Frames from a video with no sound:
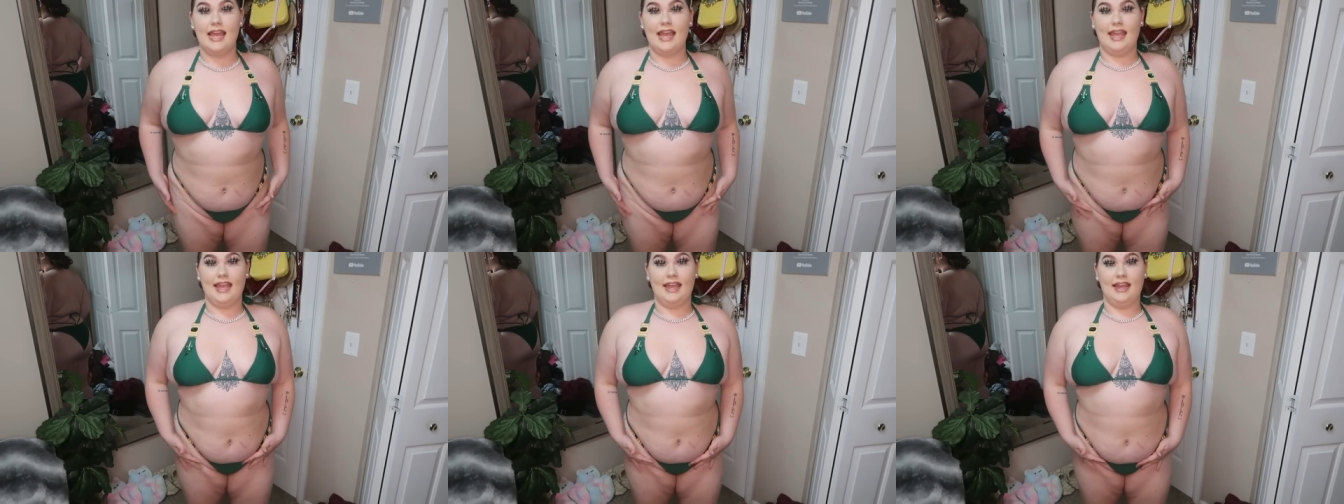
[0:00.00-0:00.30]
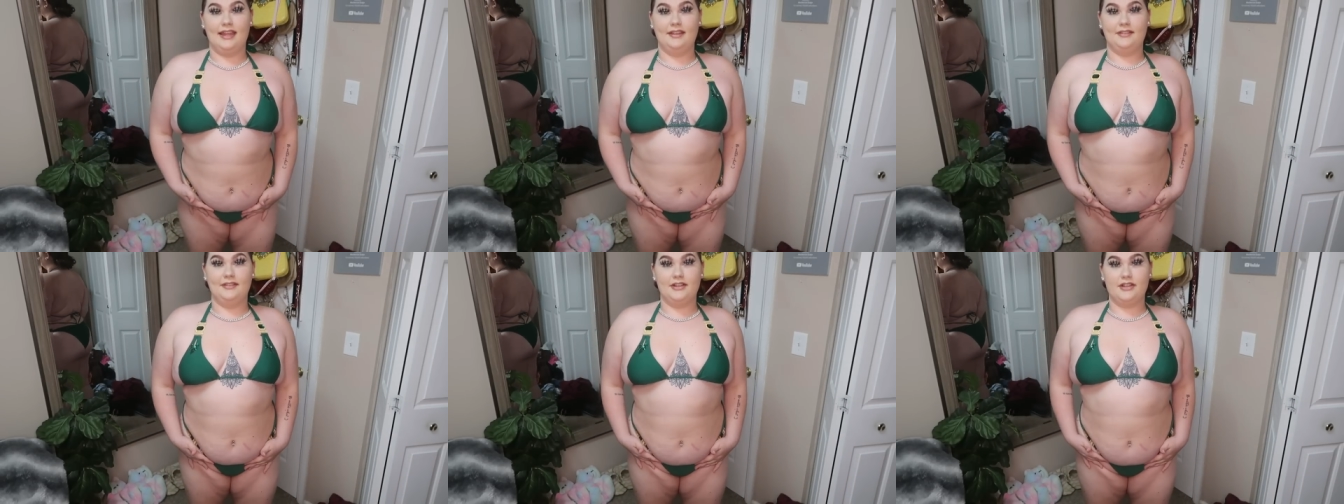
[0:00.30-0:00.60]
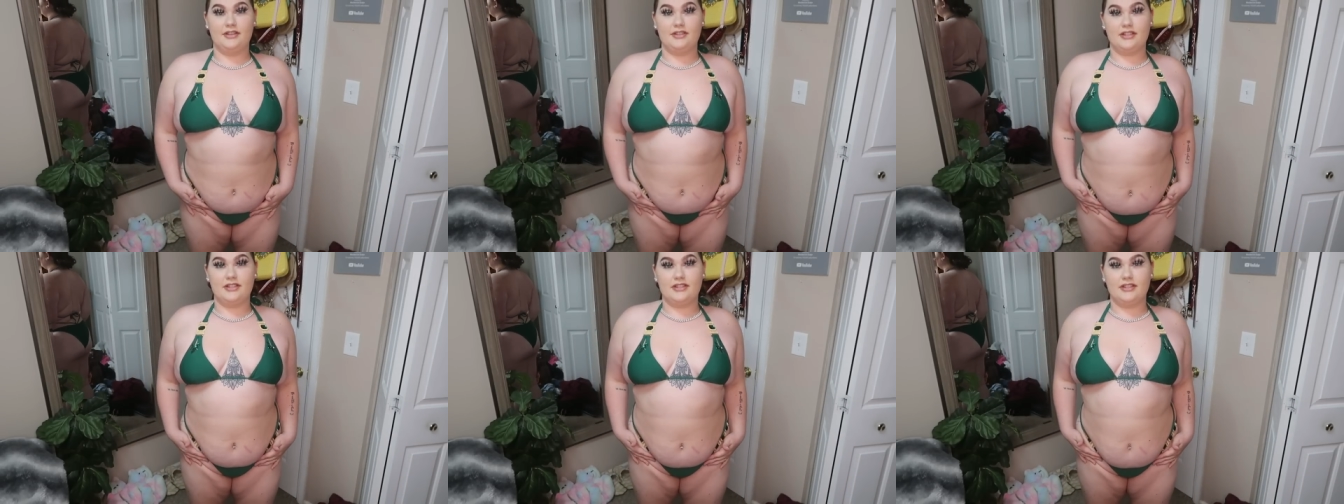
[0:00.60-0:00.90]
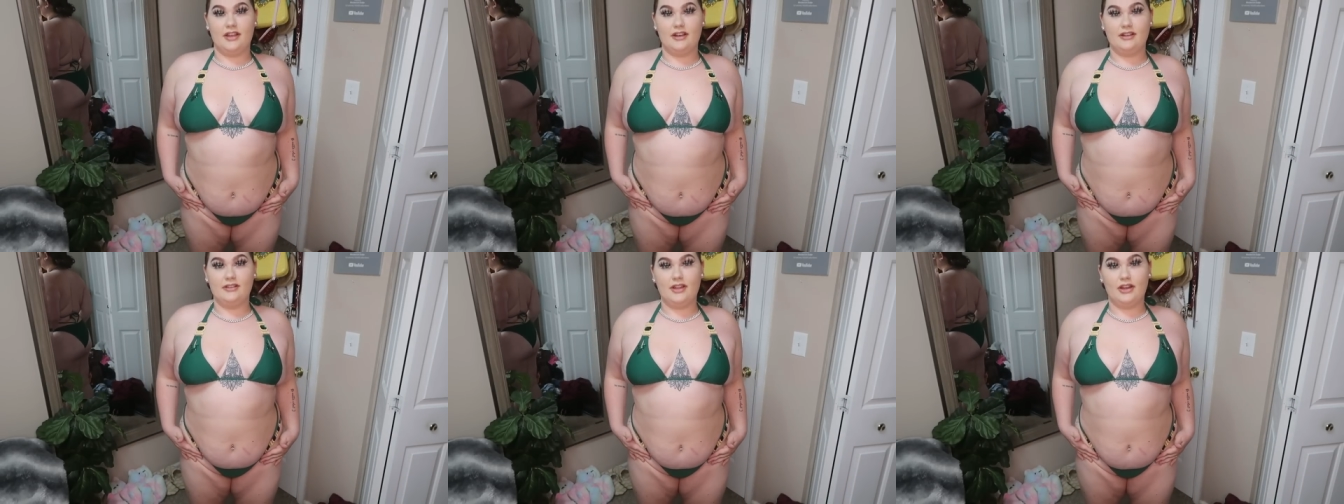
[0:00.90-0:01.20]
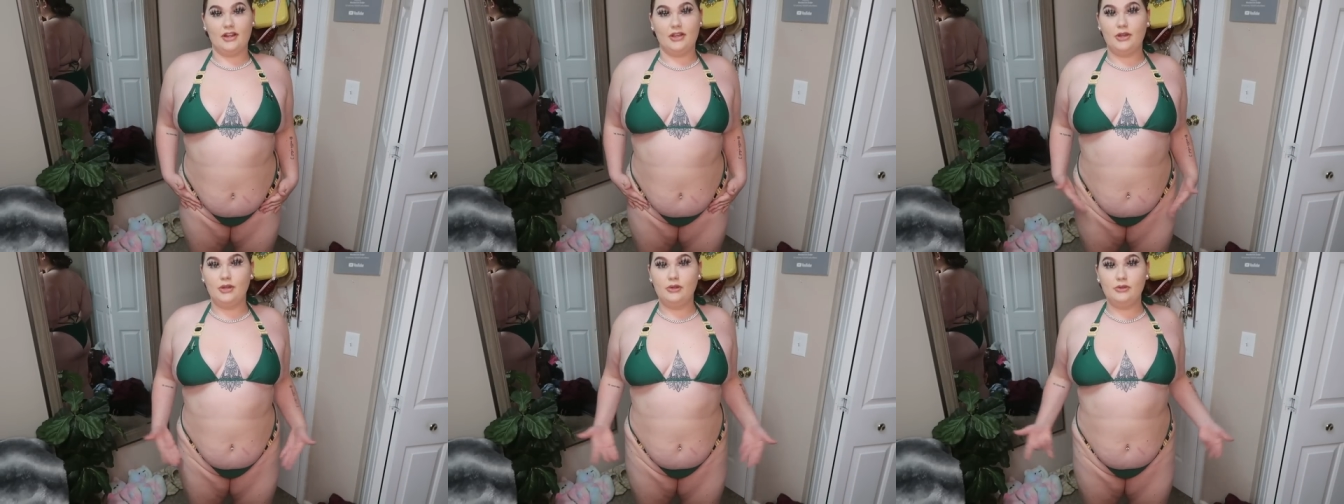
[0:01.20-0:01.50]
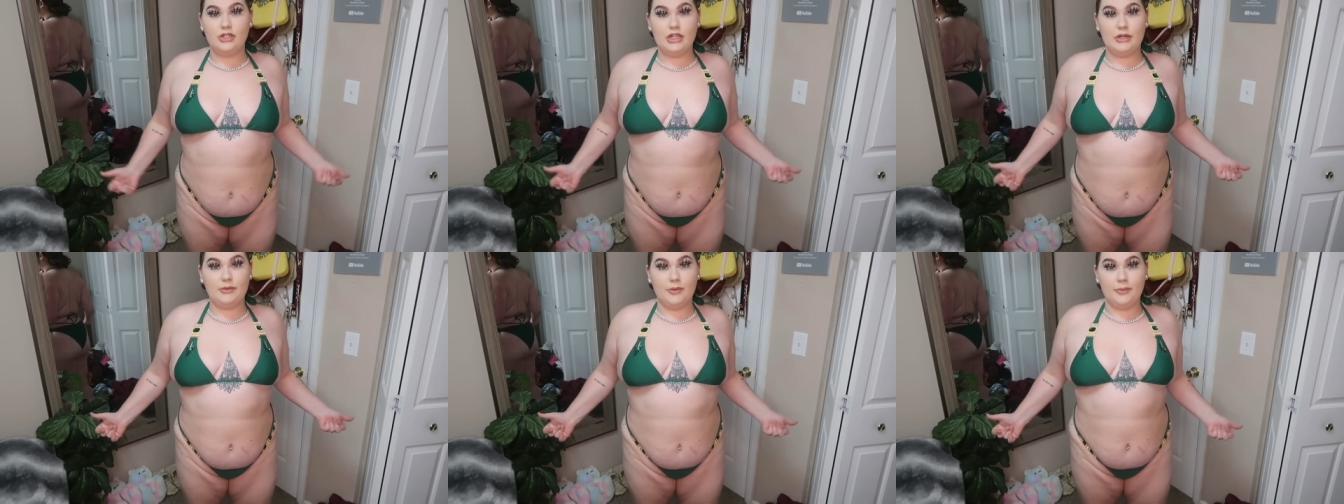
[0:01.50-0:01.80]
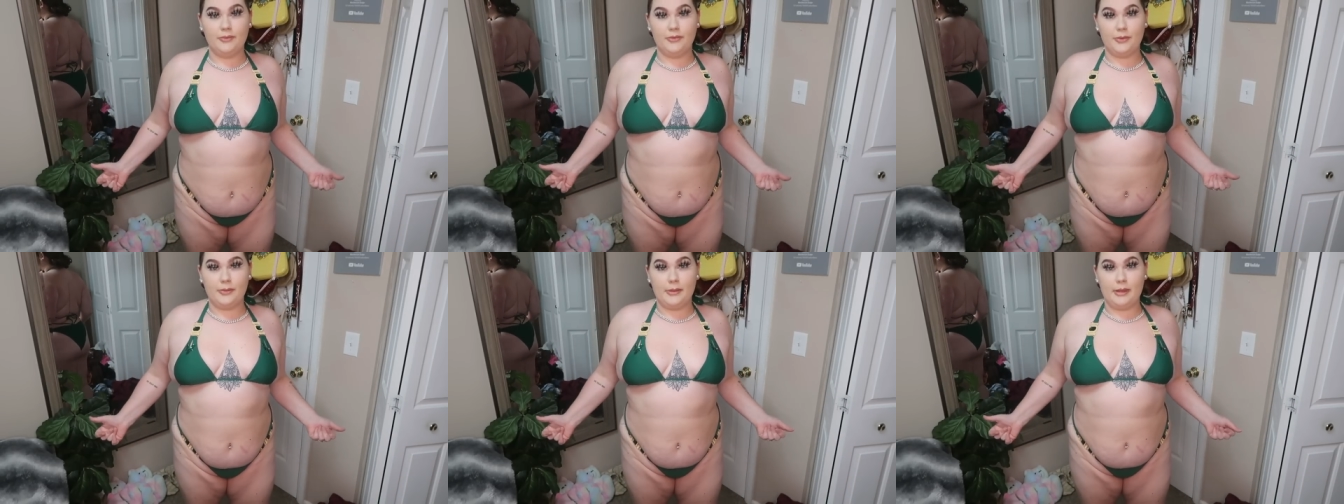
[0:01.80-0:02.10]
and there's just not a lot of coochie
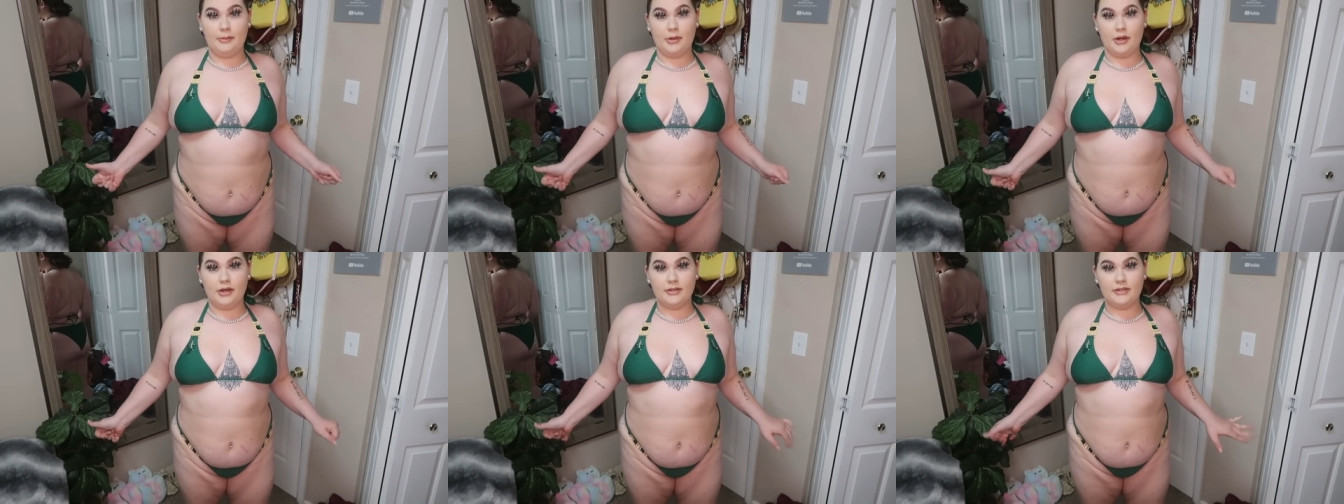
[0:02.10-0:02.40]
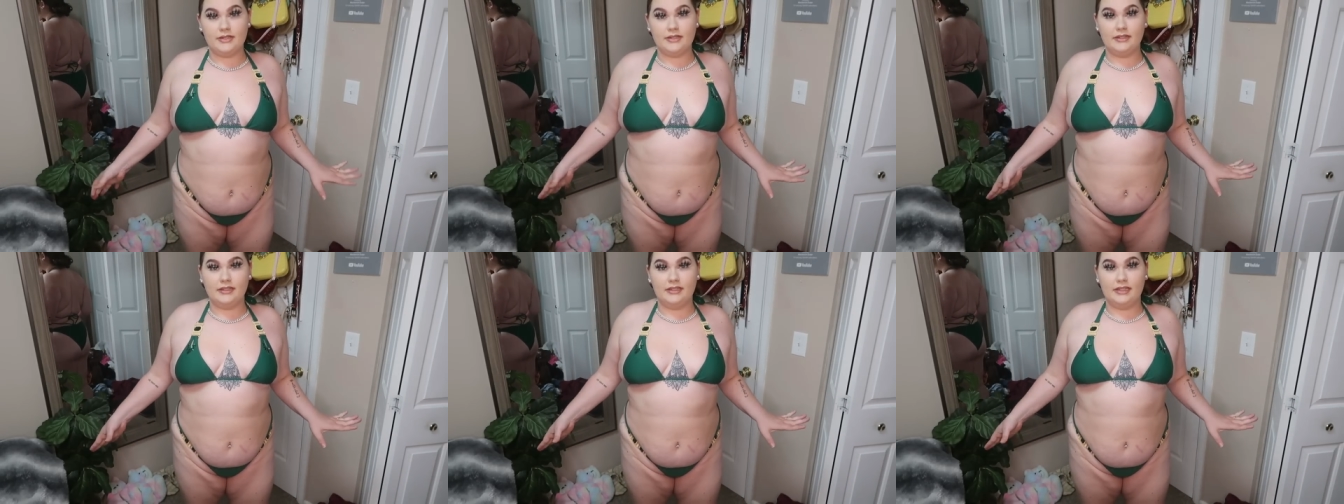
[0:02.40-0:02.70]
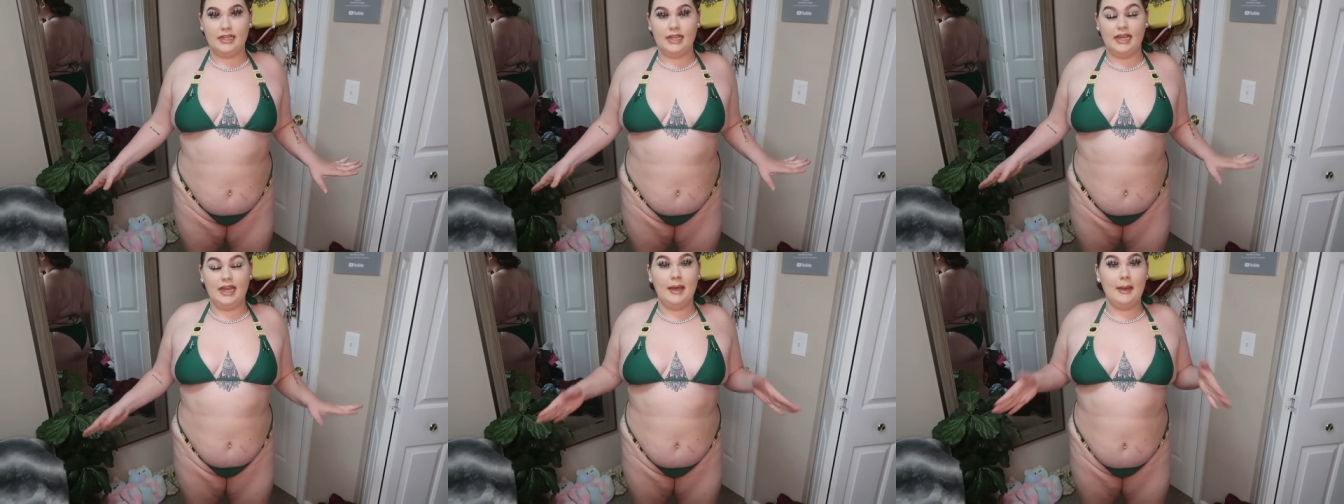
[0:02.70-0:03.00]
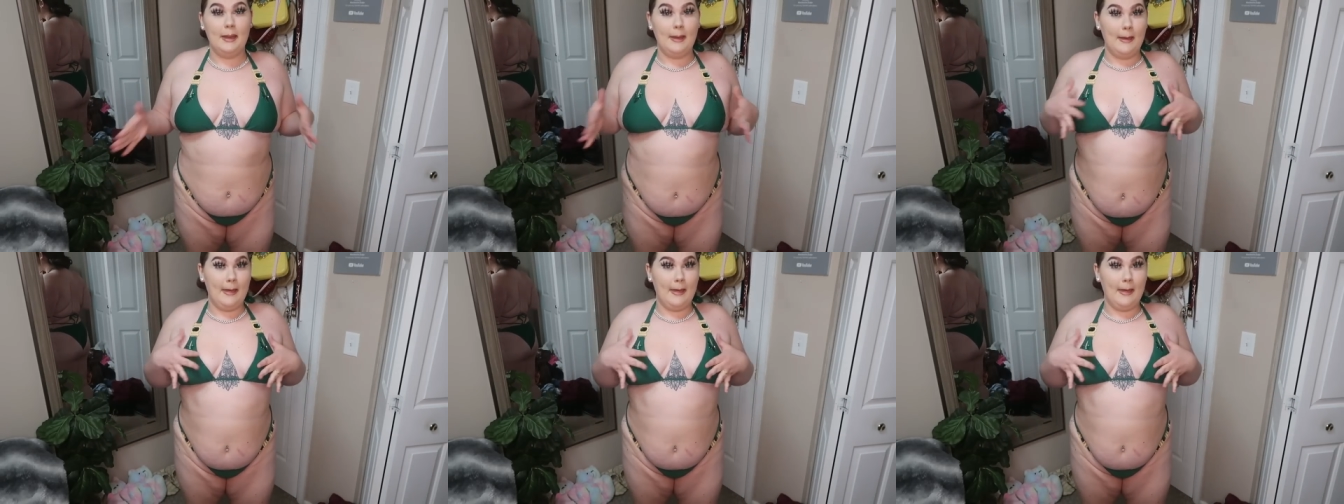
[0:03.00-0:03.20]
room for me personally,